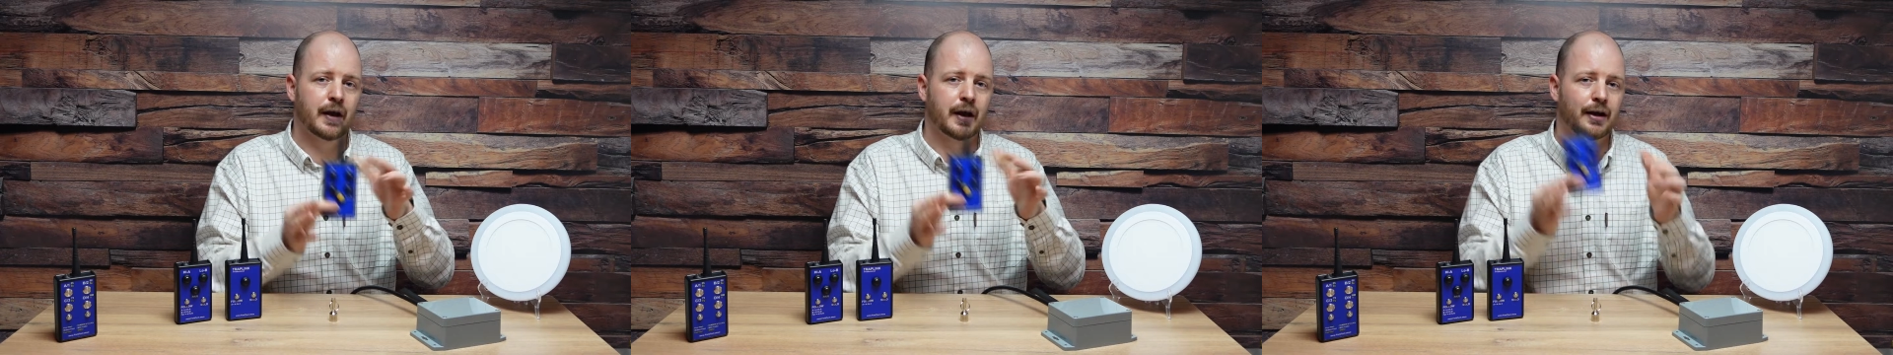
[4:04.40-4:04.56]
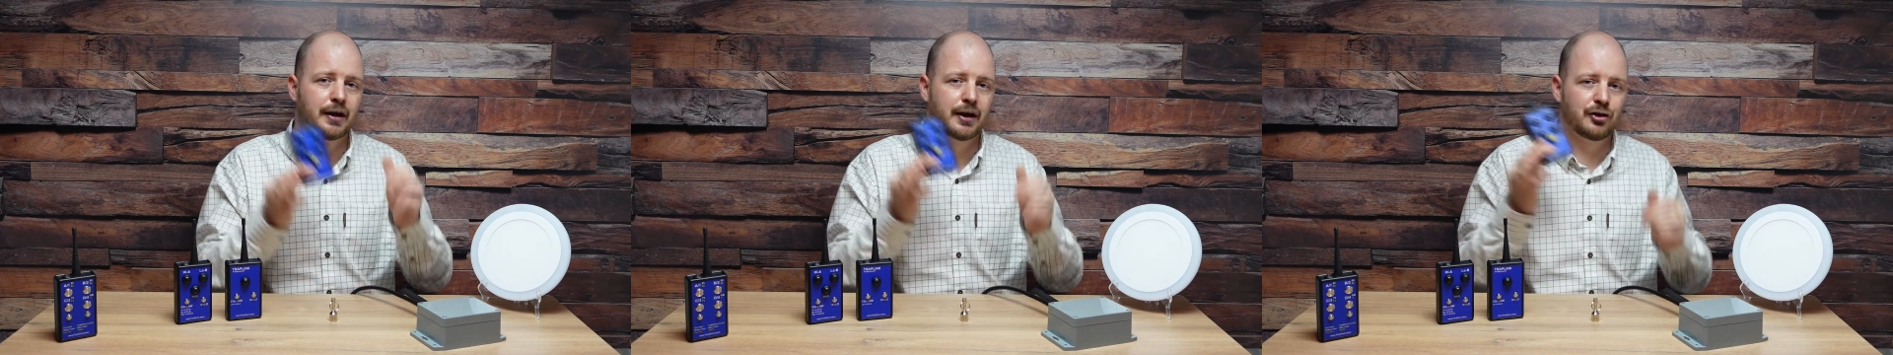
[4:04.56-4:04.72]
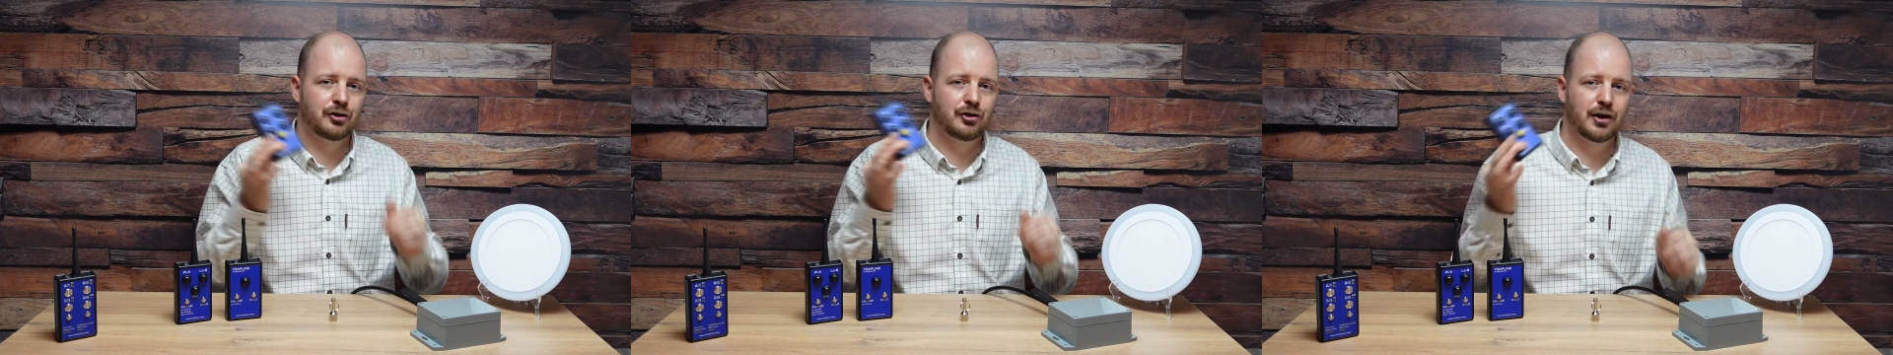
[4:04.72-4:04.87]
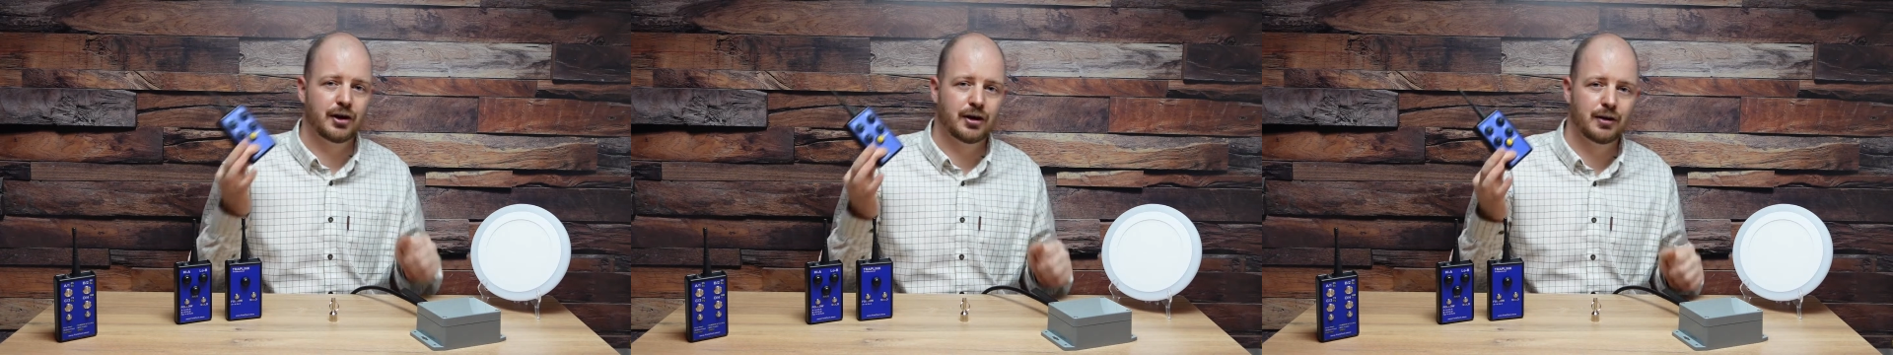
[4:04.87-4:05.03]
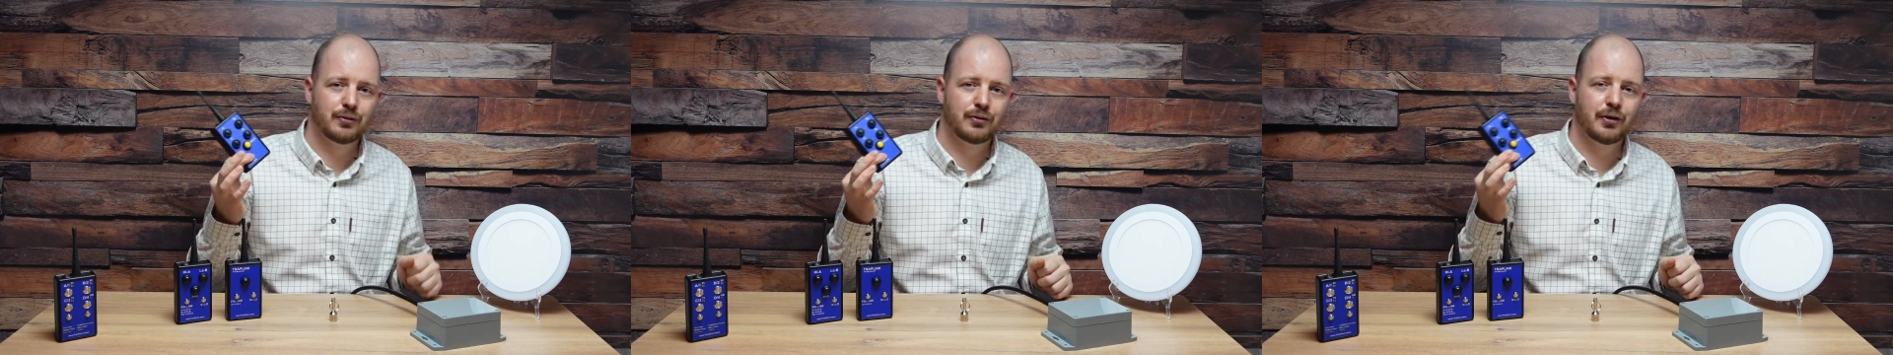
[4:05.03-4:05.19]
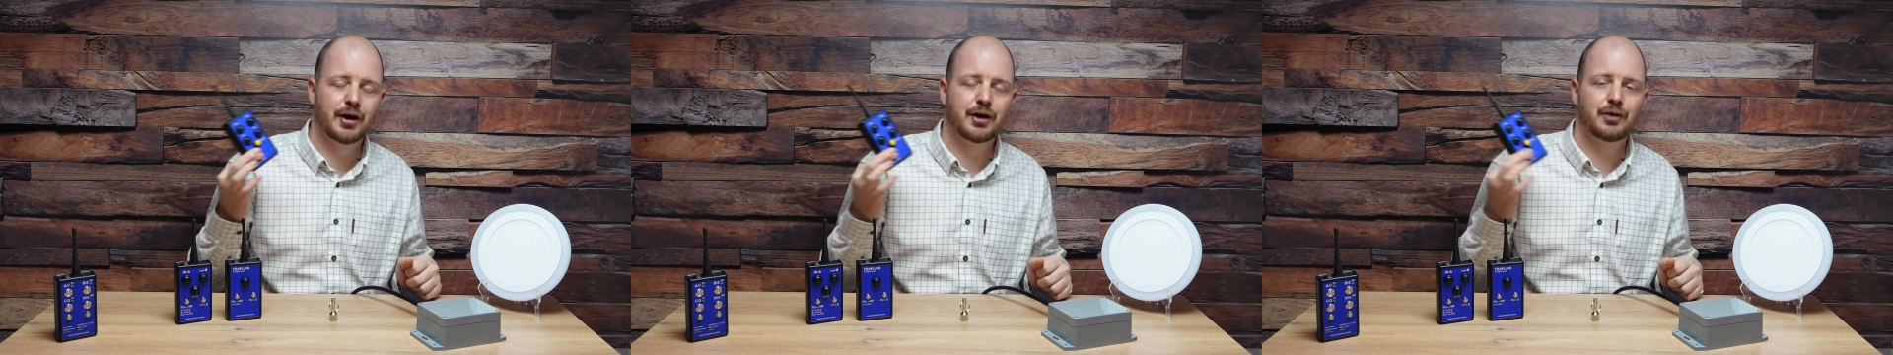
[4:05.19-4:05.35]
and that
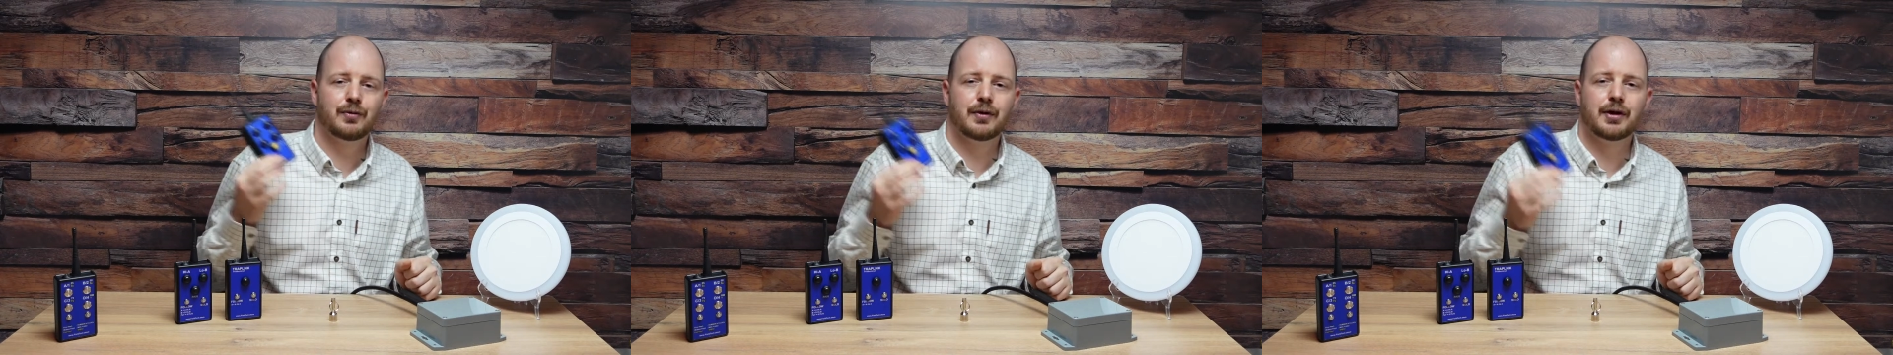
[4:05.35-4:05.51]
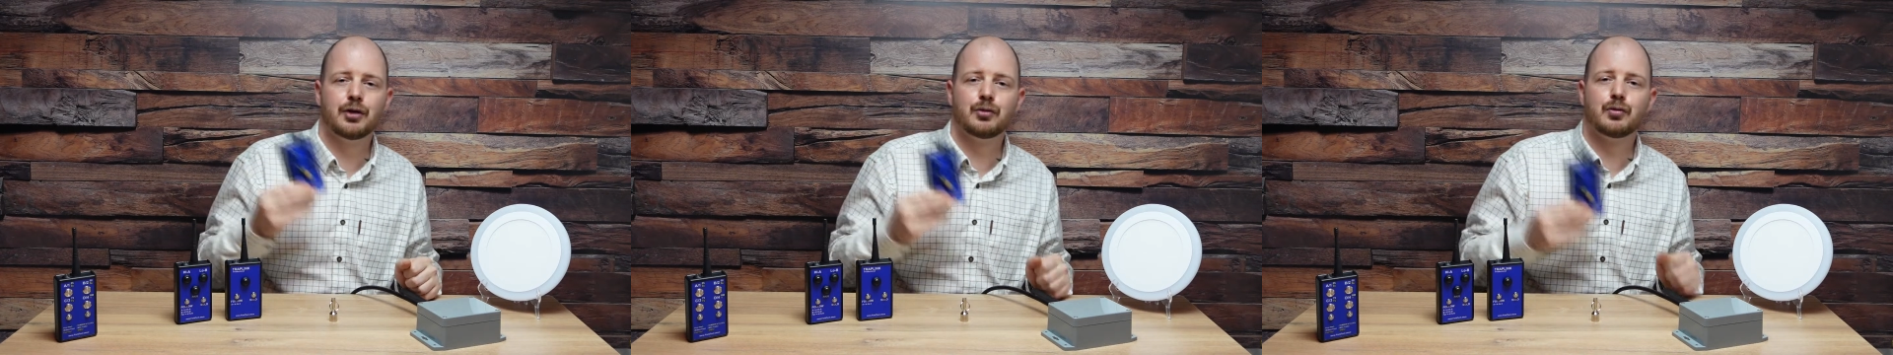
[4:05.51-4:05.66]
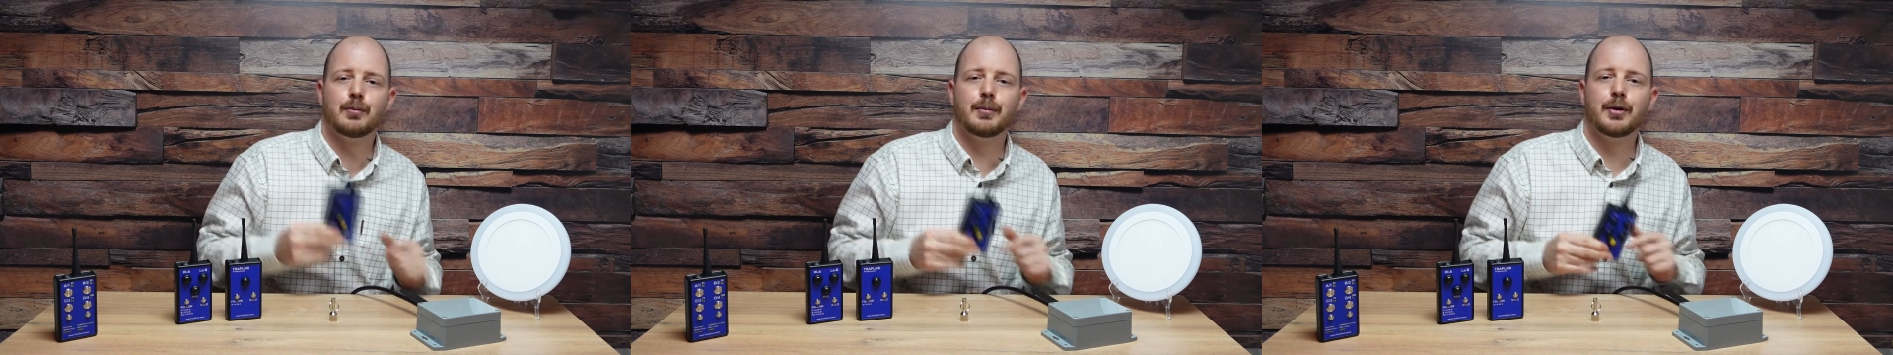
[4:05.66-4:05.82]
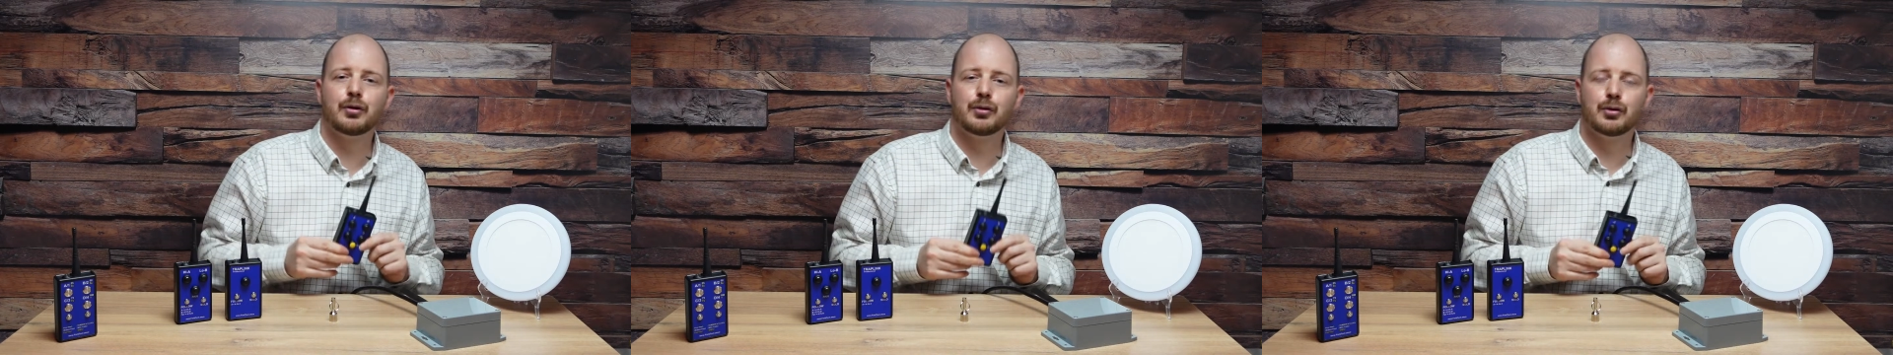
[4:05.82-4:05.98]
signifies that this remote